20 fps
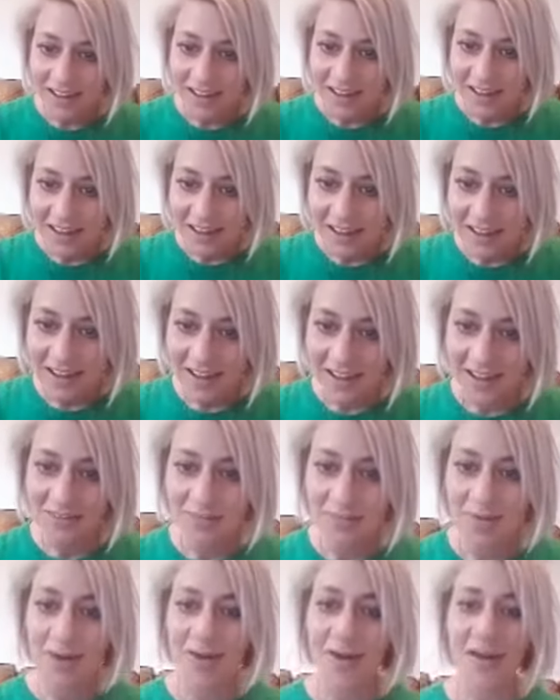
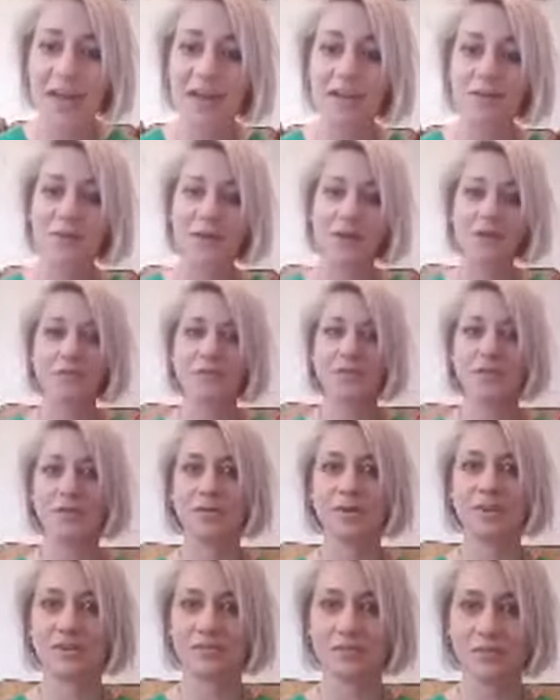Hi anyone else who
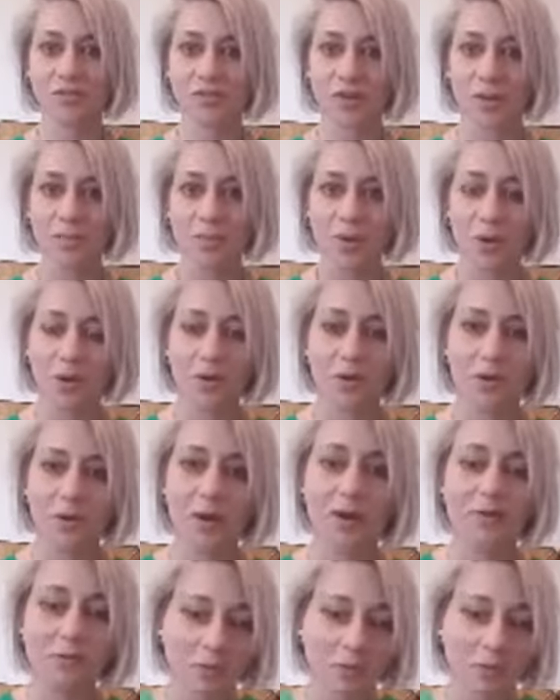is jumping on live with